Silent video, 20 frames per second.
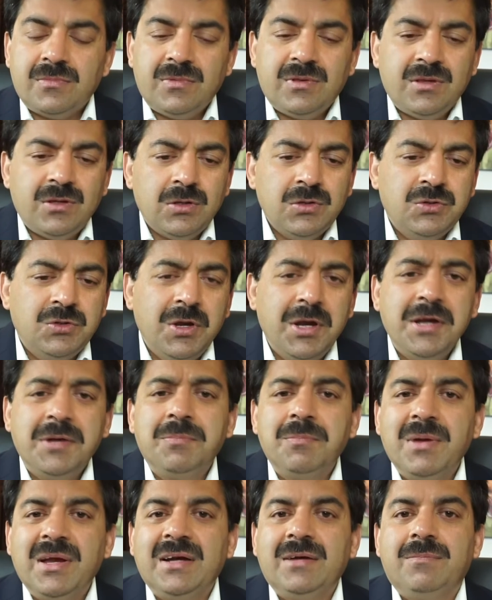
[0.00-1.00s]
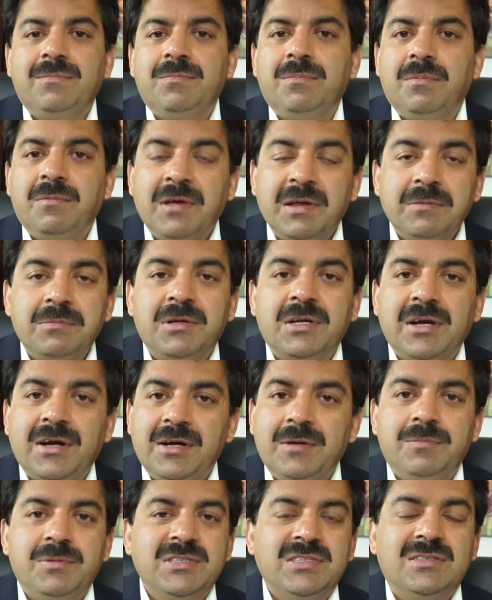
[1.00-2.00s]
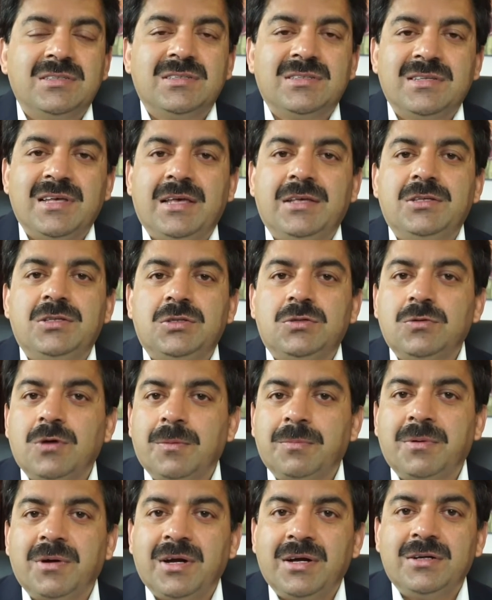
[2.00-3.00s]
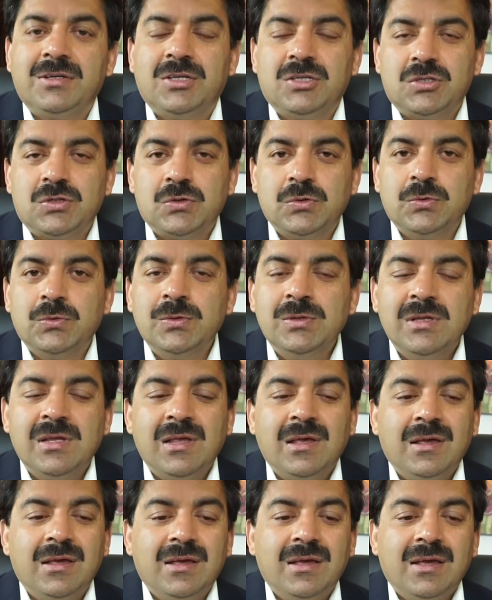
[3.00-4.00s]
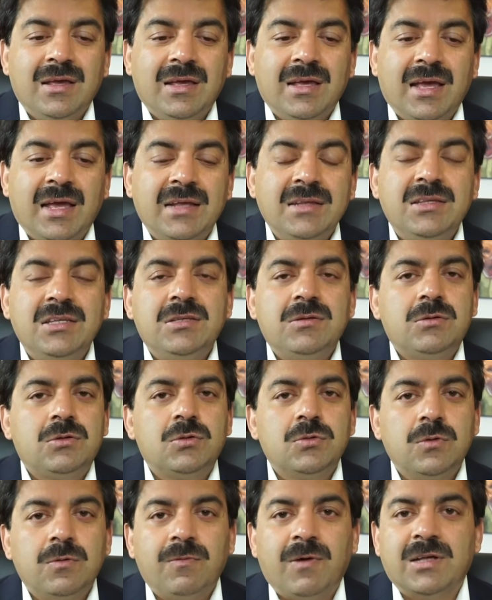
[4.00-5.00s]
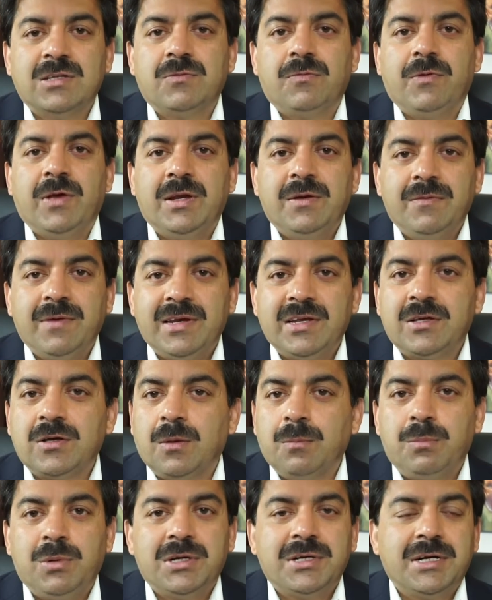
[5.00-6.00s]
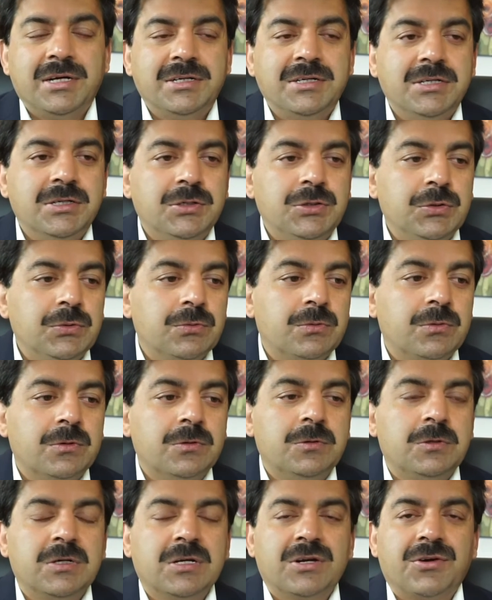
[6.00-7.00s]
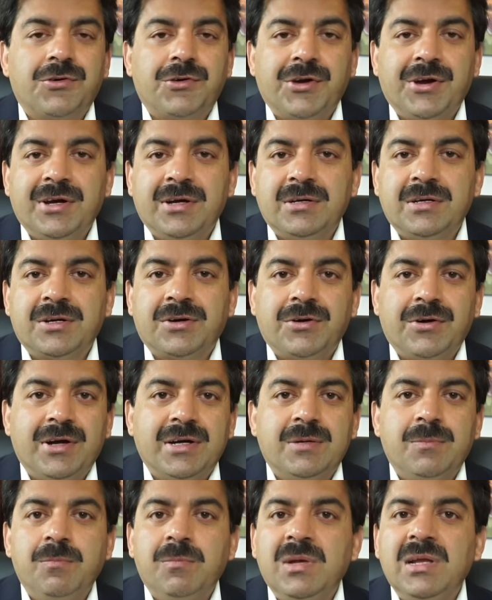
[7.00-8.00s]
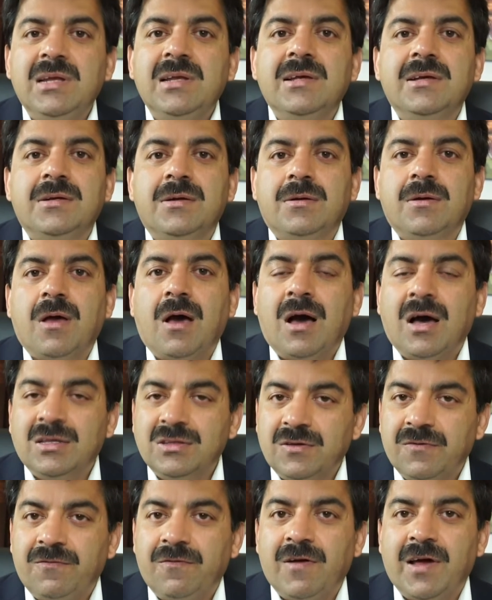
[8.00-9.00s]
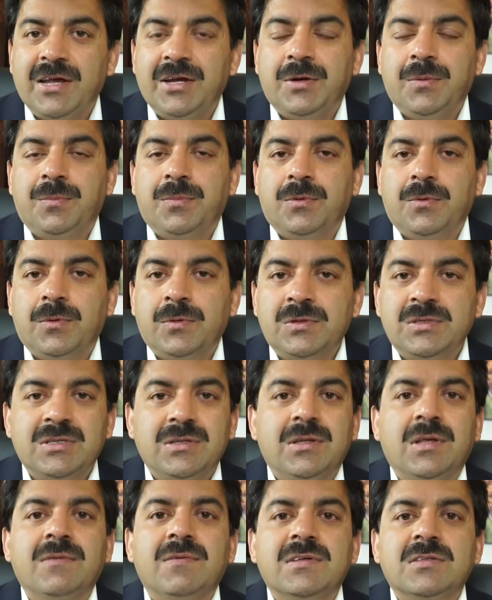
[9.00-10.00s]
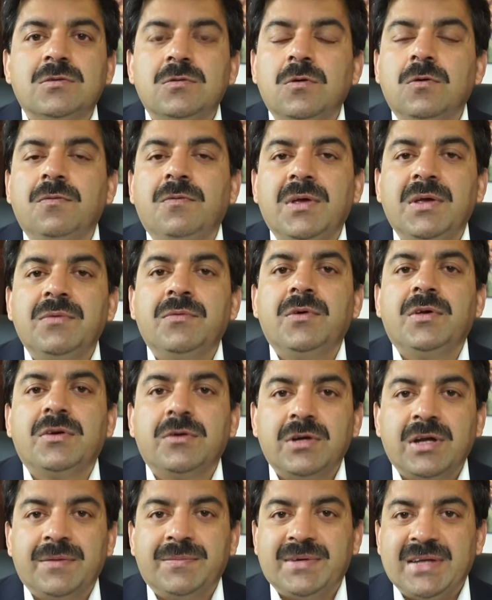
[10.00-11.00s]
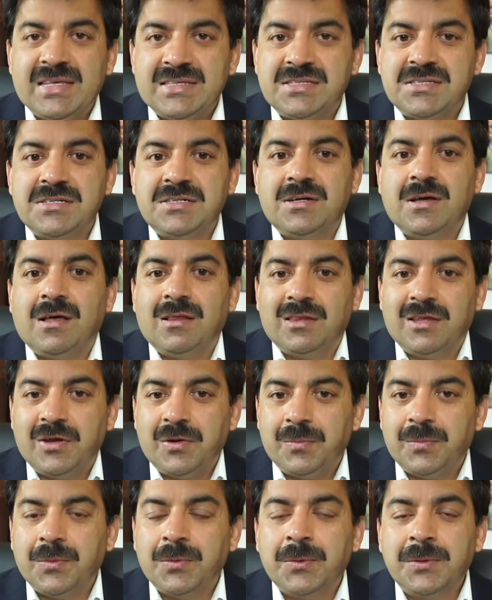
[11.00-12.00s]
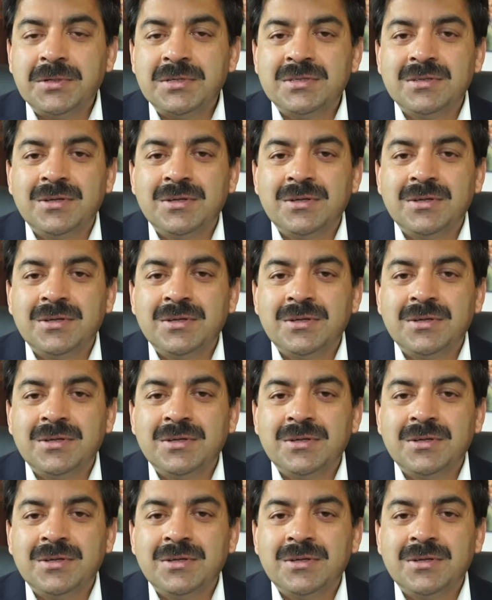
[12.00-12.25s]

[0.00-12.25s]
So it made great business sense to upgrade this tool. And this tool was very complicated. You could create million on the fly reports. There was no way we could have tested all the reports.